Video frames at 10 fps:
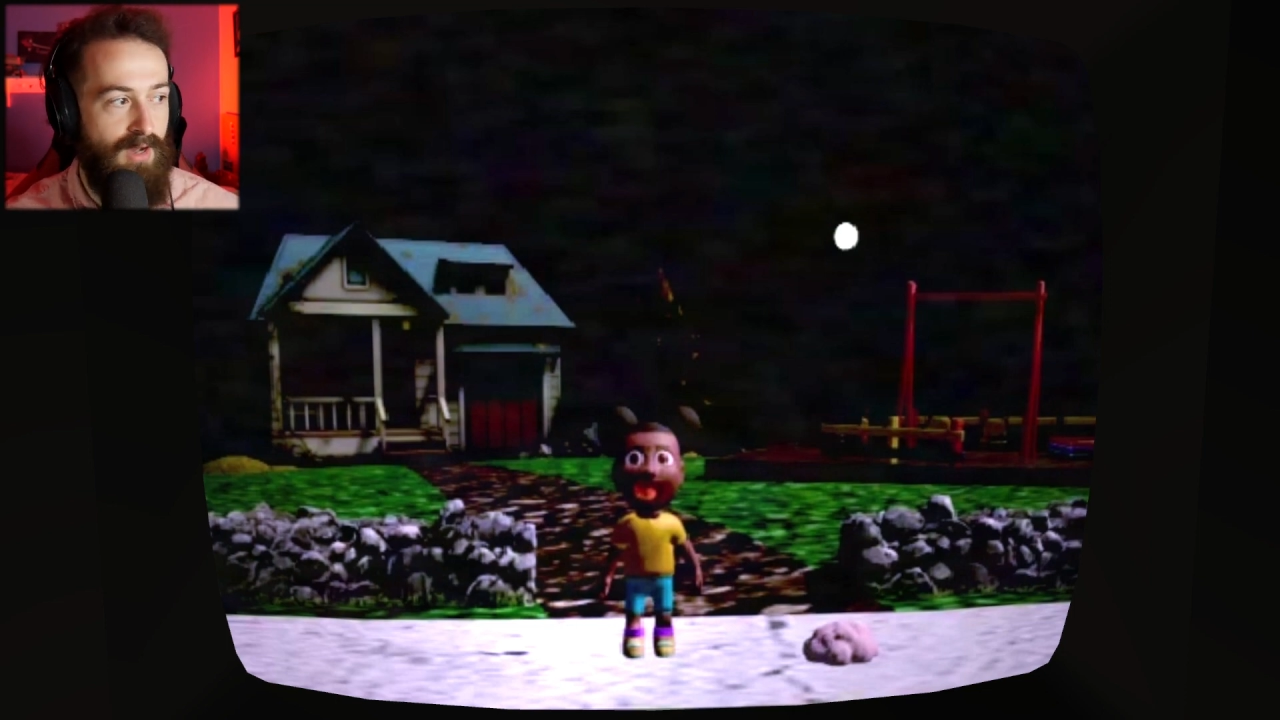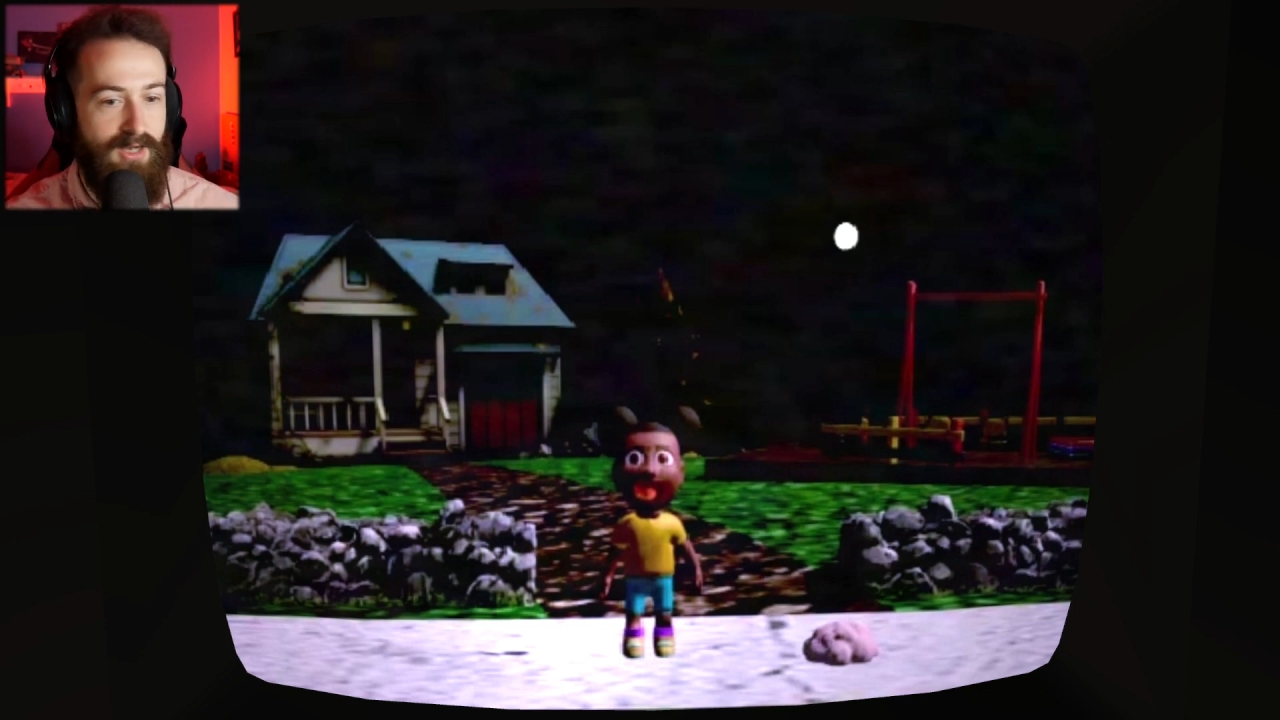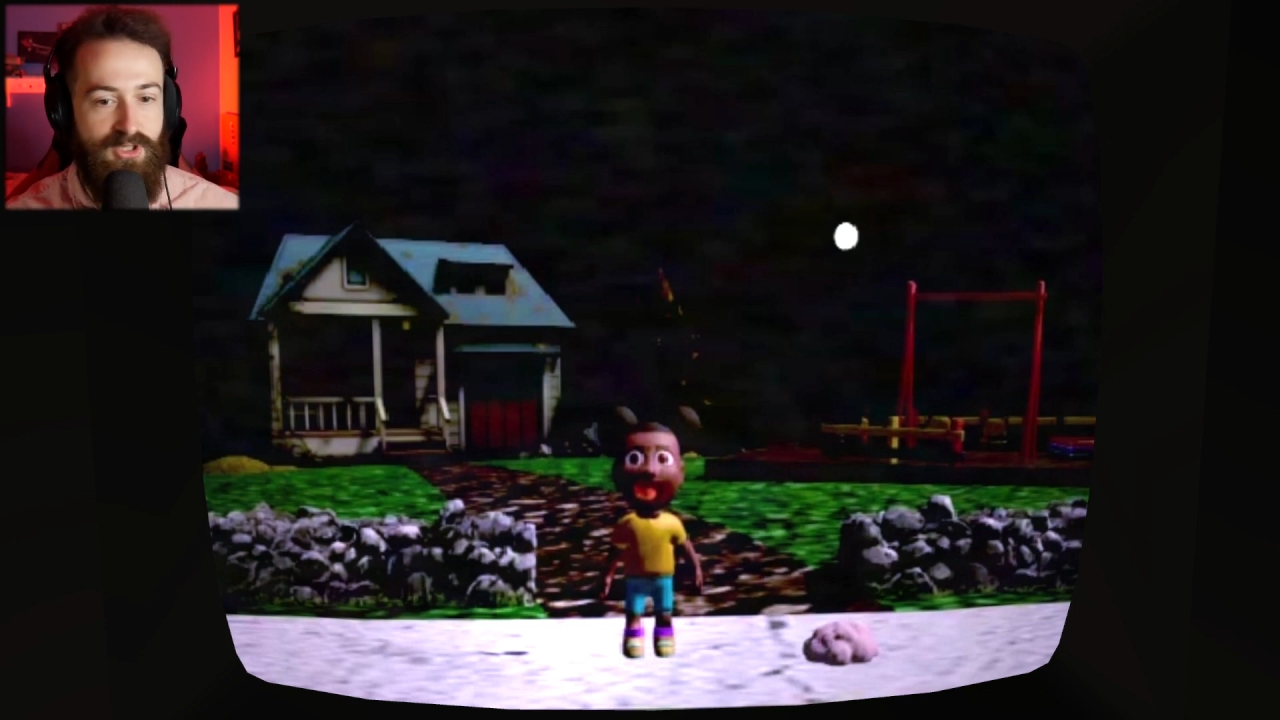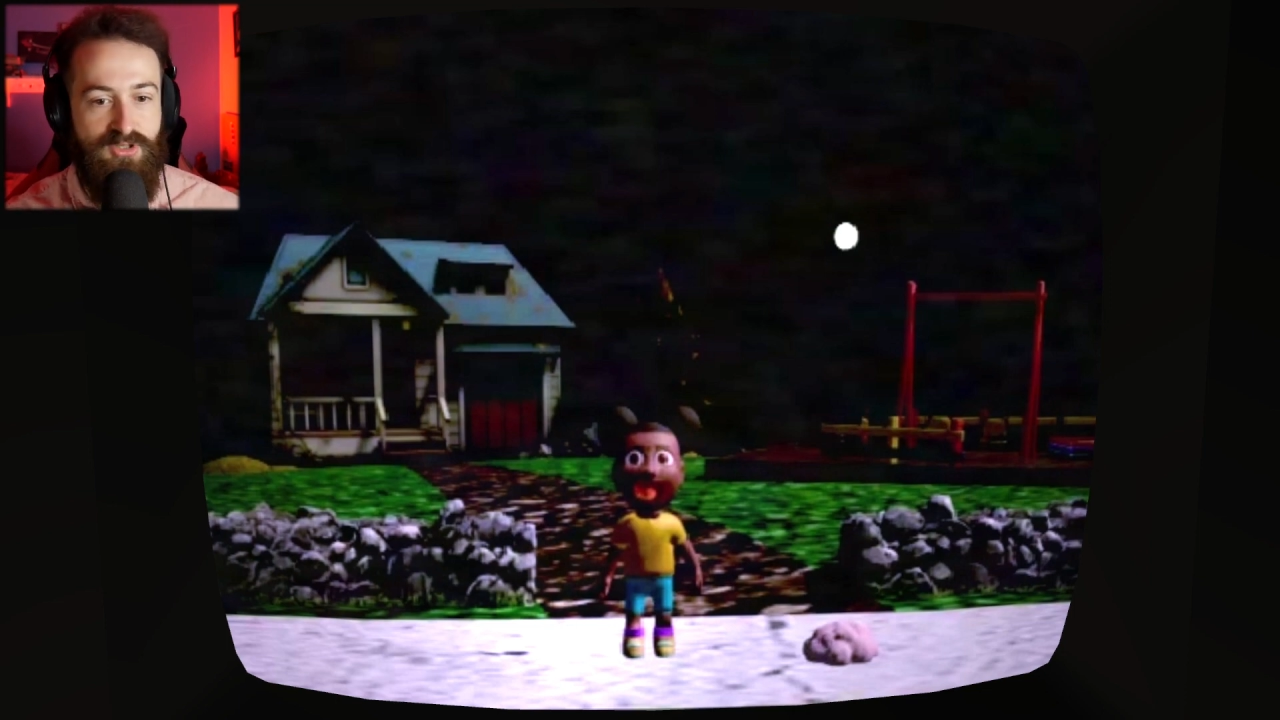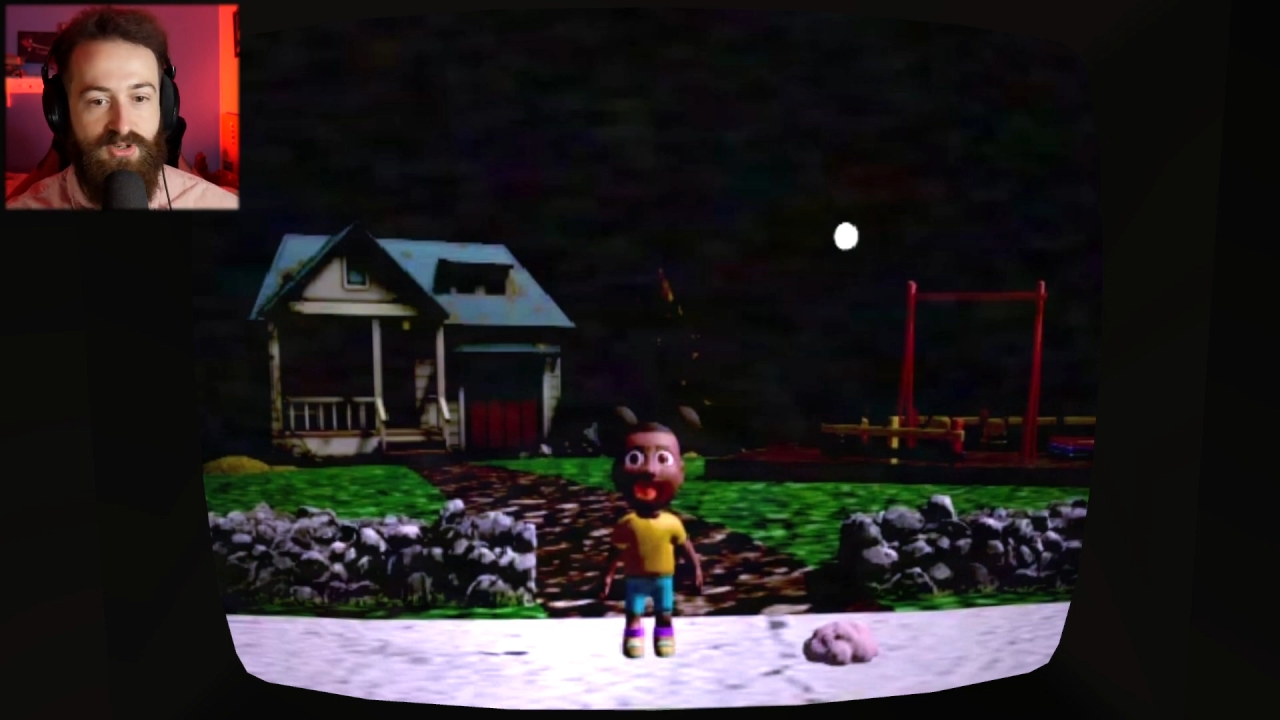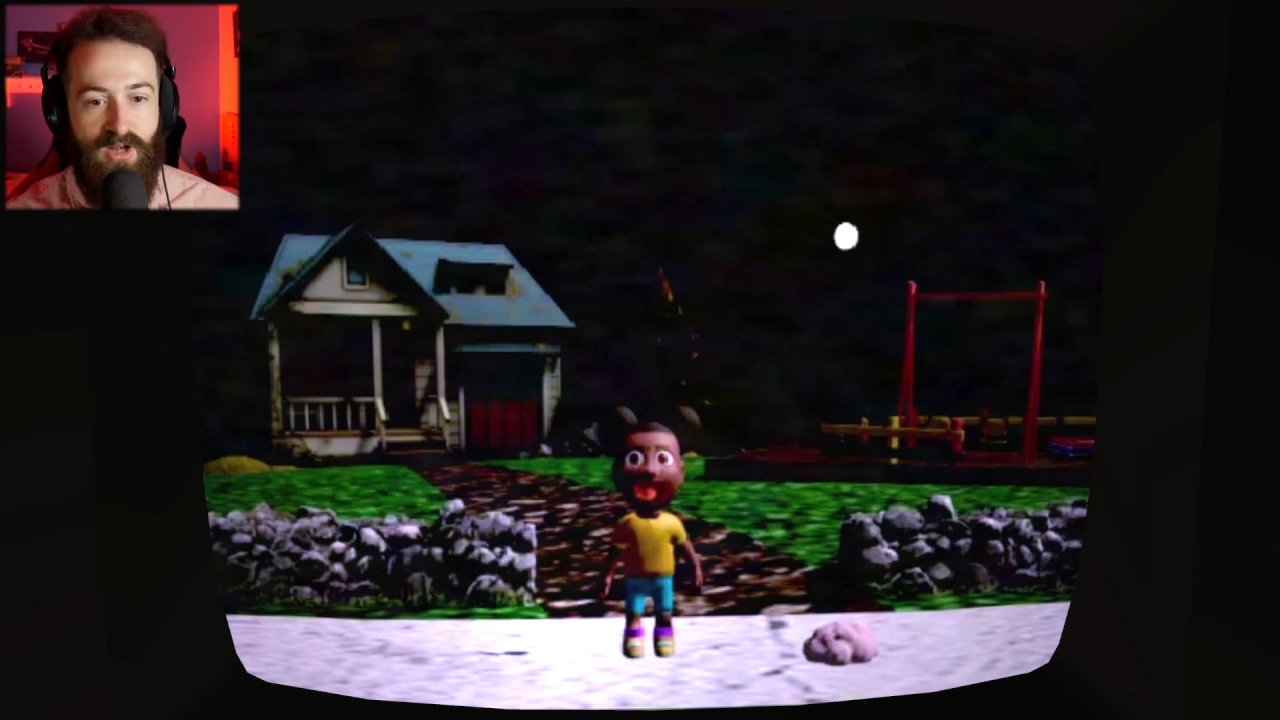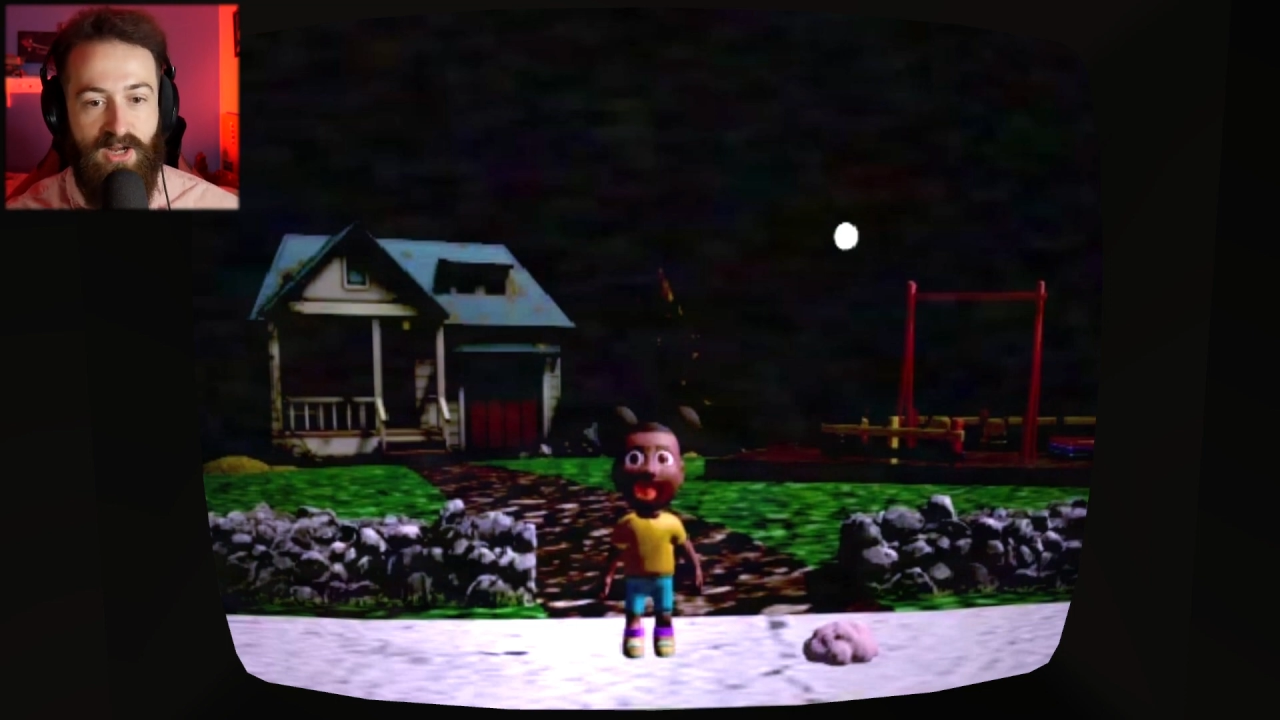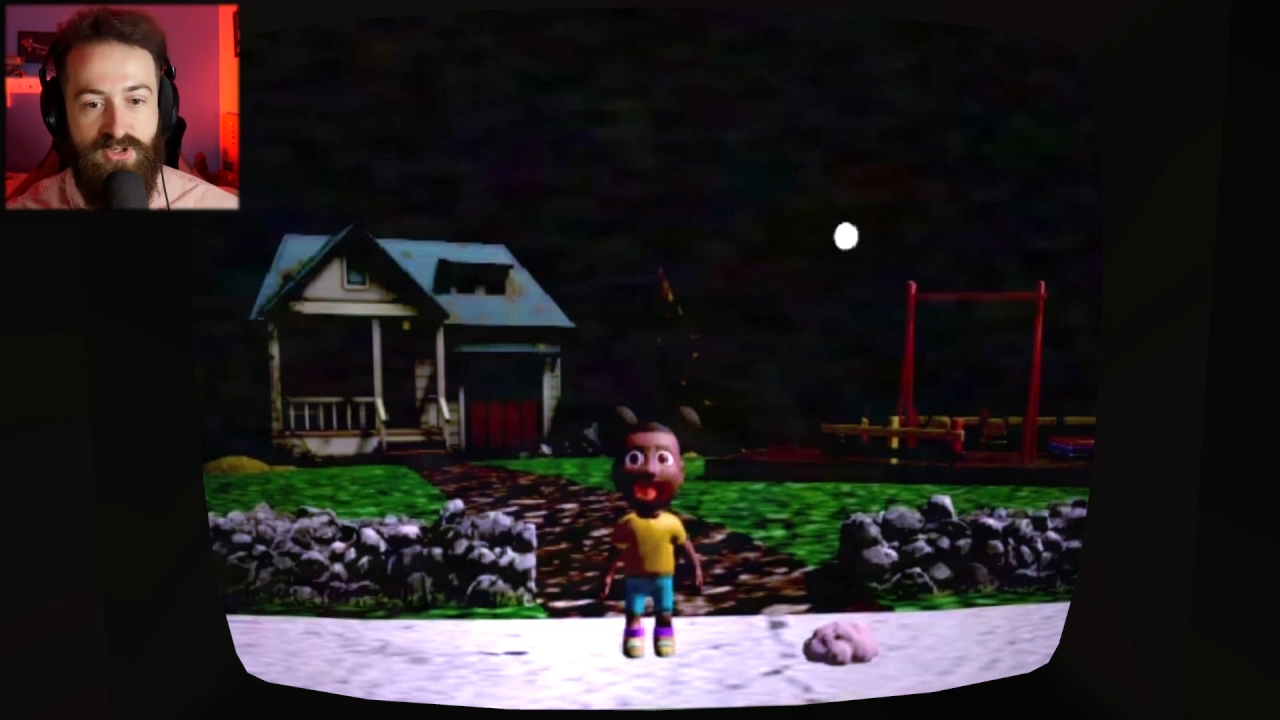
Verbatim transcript: I just I